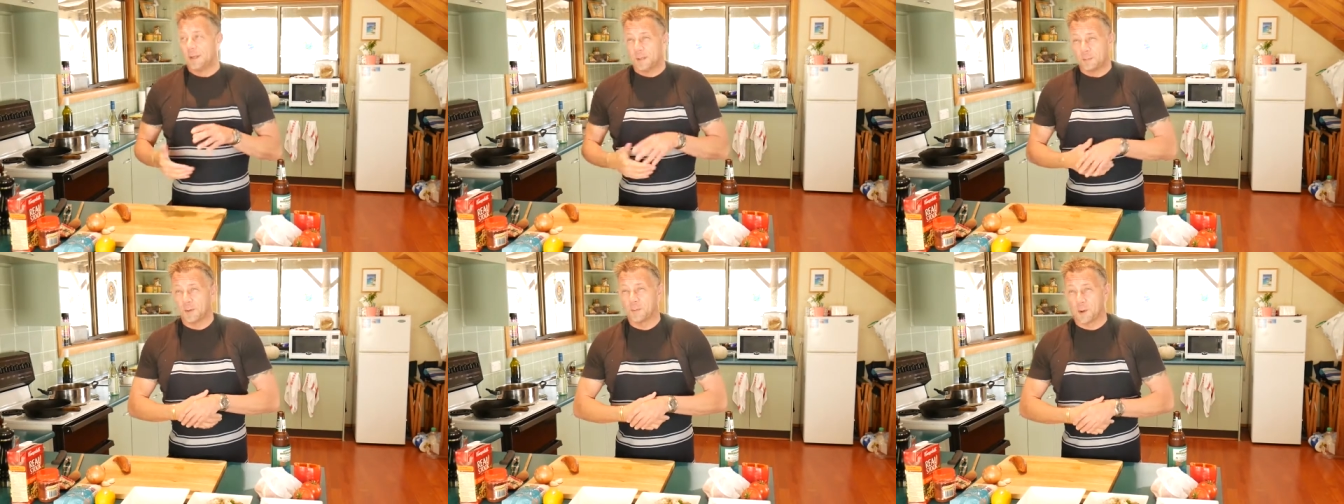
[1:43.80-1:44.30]

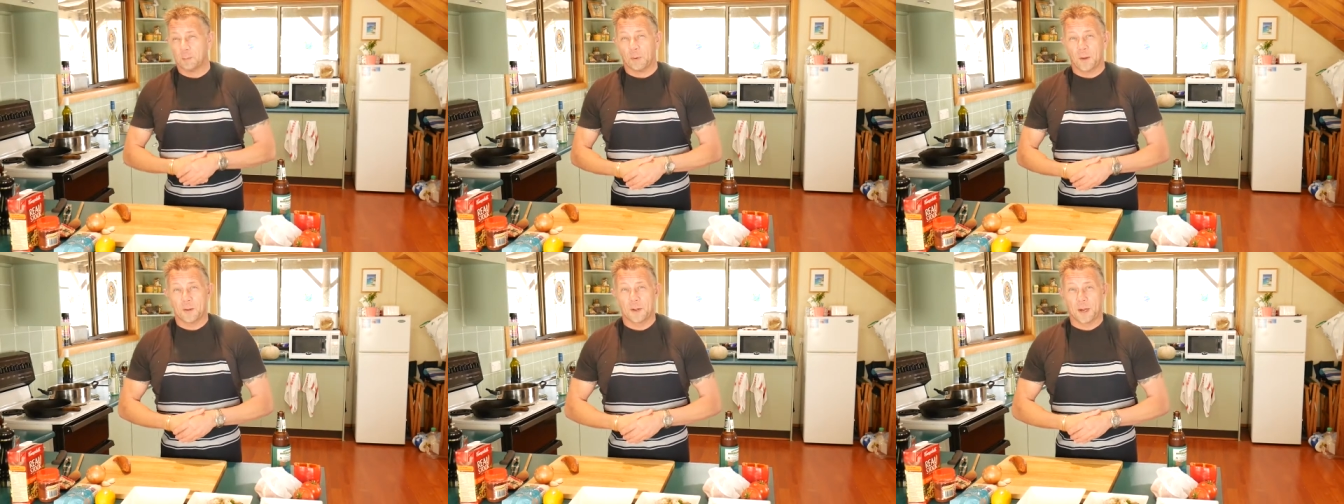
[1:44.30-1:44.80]
pretty well
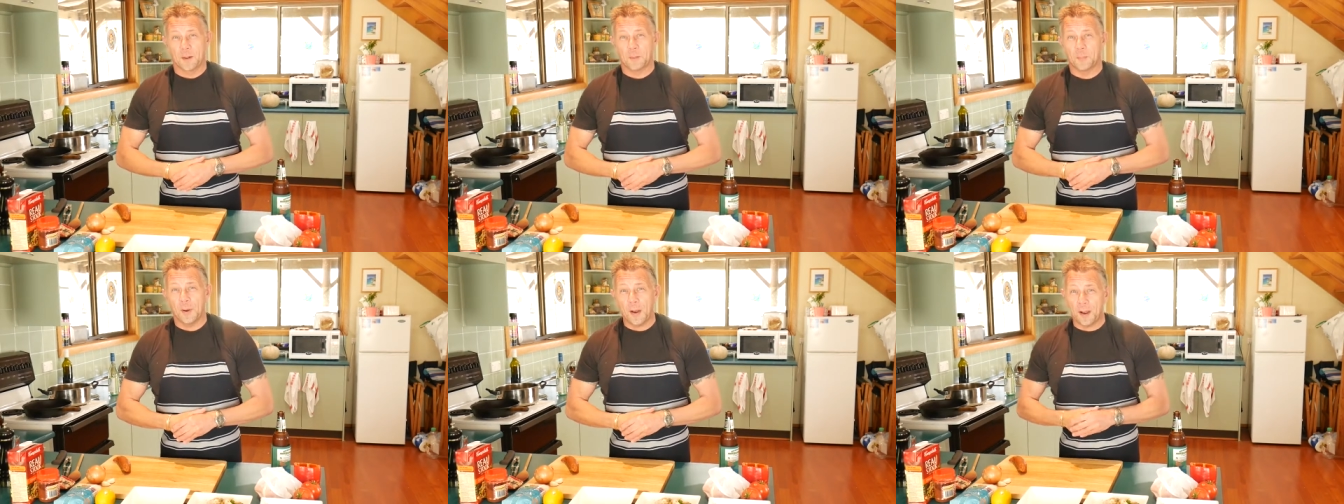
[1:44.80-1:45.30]
blown out of
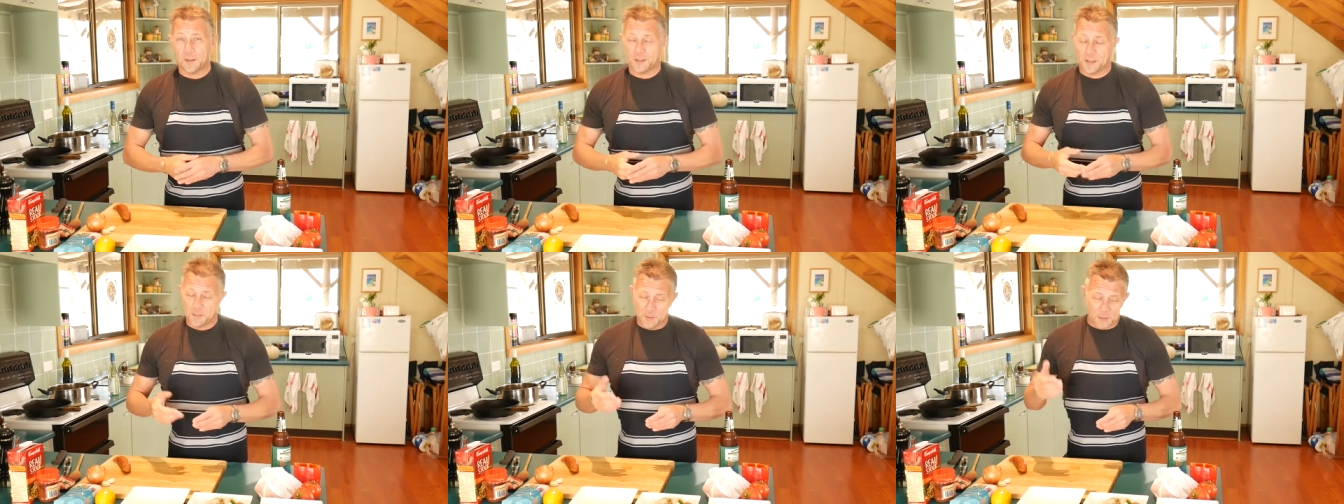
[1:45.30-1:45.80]
the park.
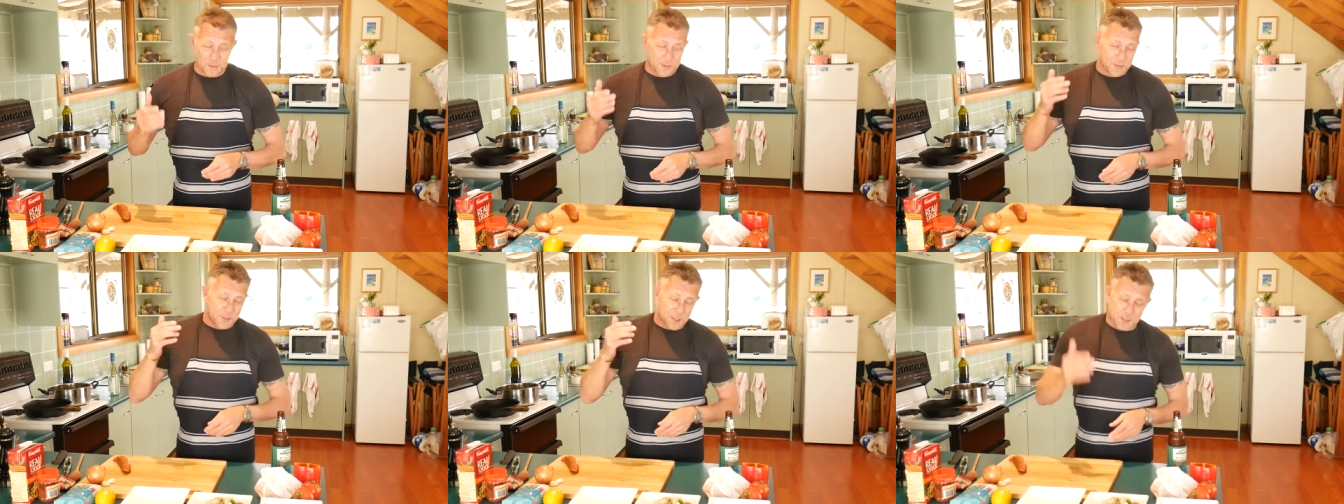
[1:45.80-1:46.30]
Some of the
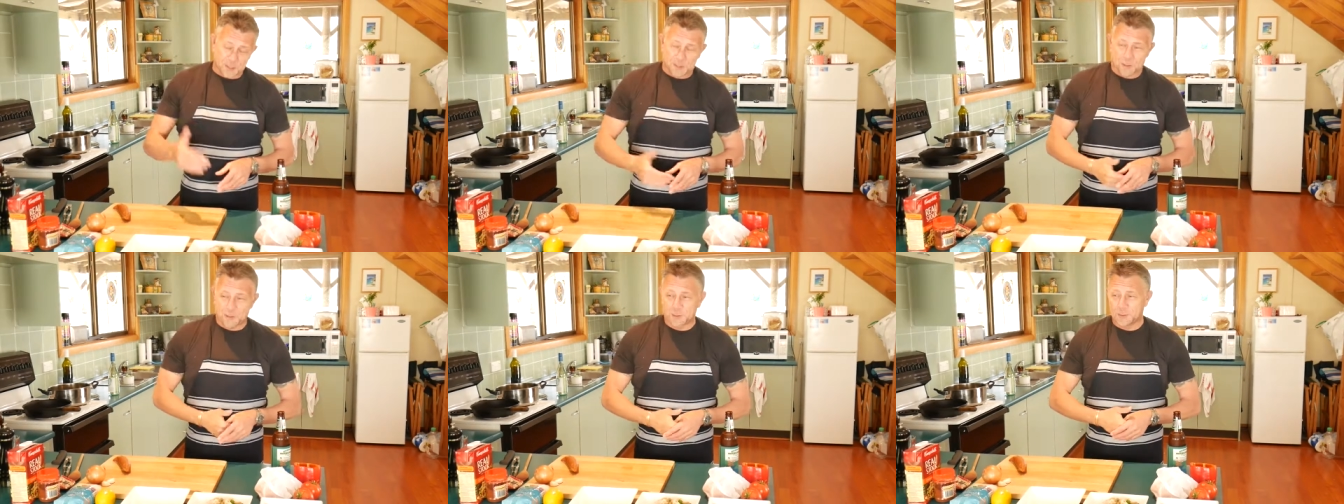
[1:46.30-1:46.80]
dishes
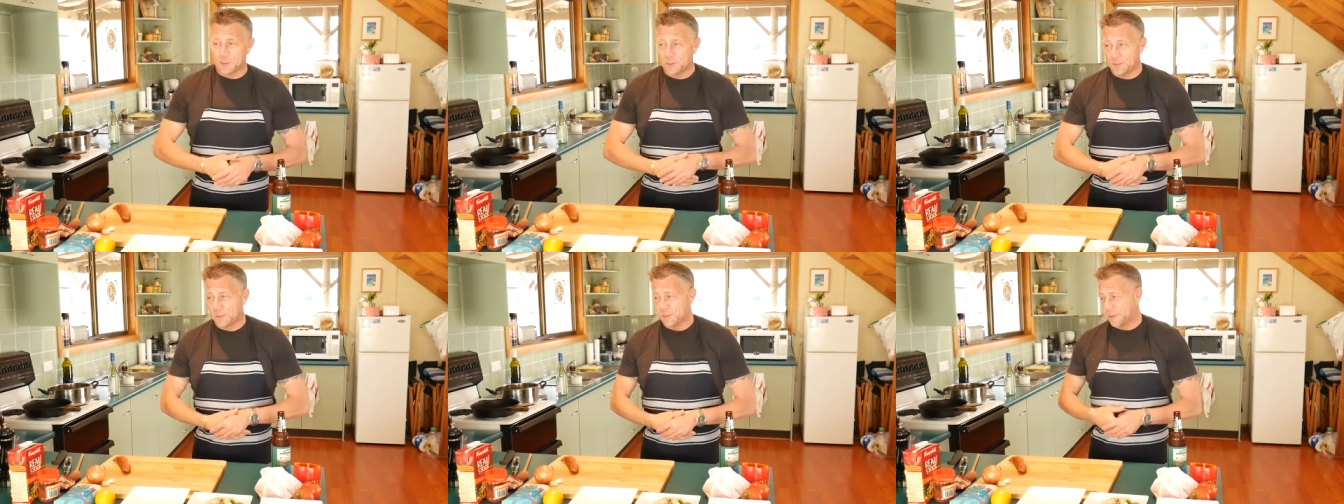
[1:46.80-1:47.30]
I
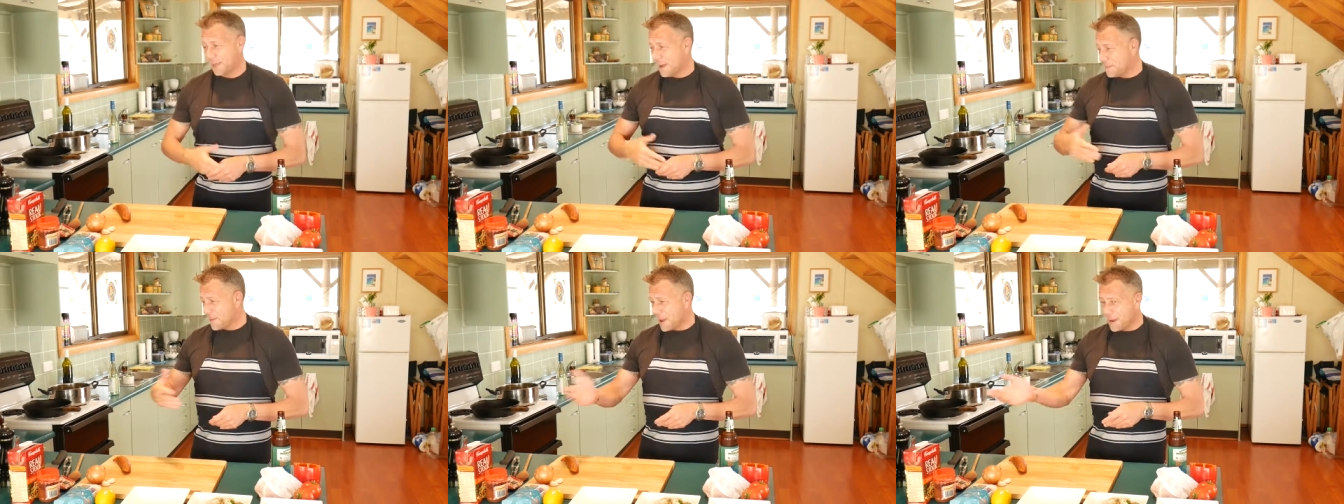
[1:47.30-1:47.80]
saw that would
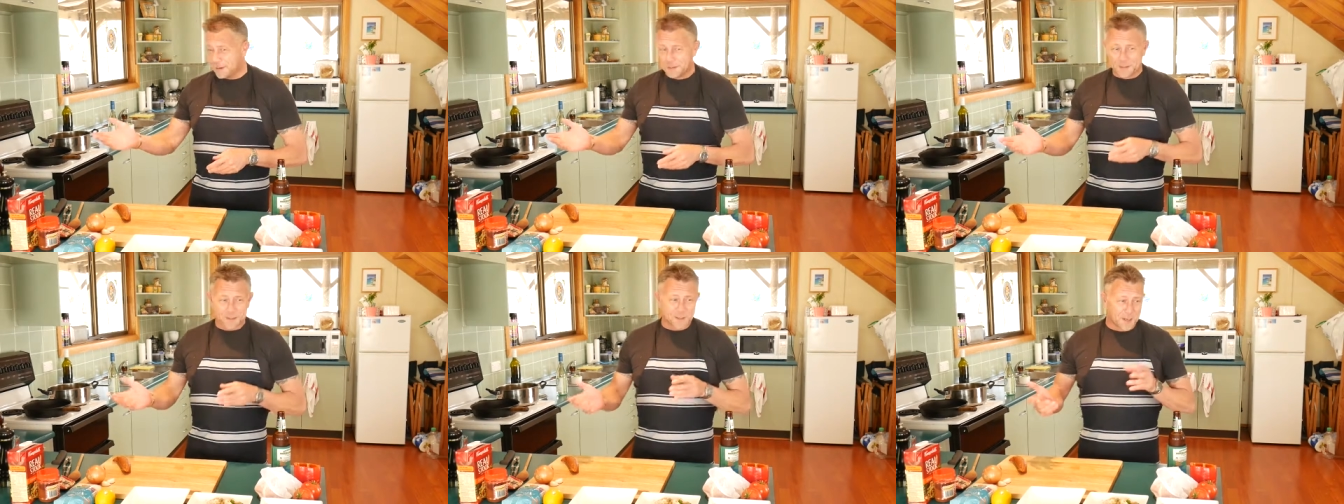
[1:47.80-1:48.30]
come out of
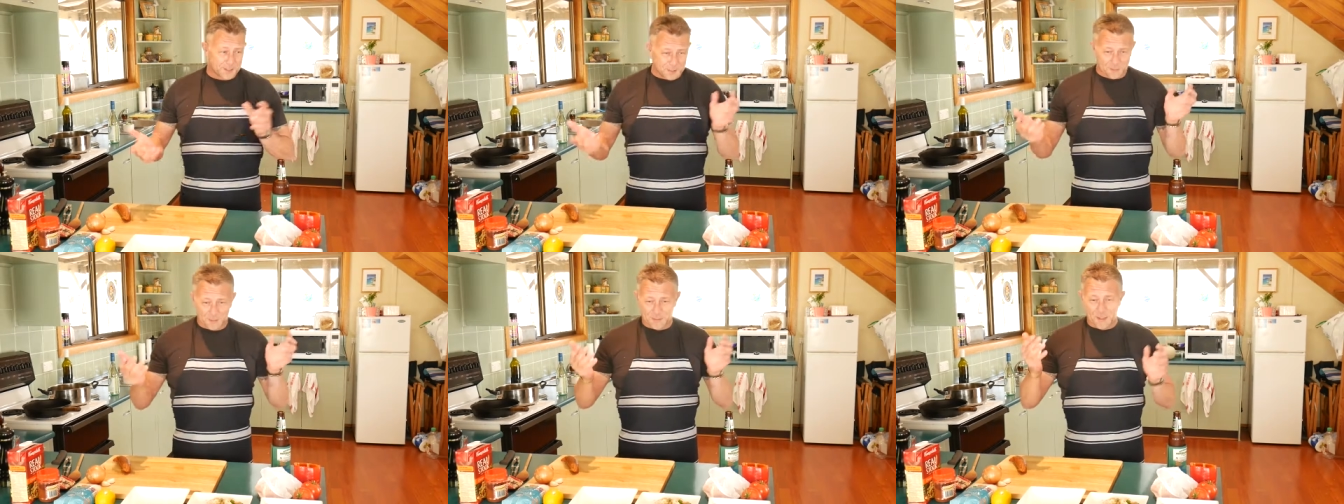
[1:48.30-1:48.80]
this
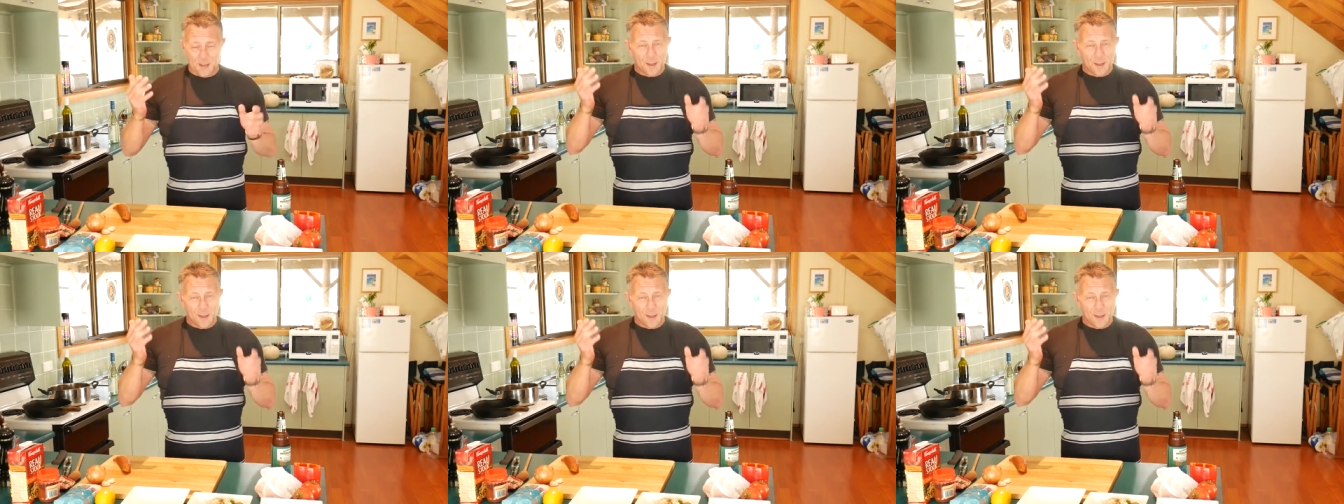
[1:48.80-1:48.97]
kitchen was,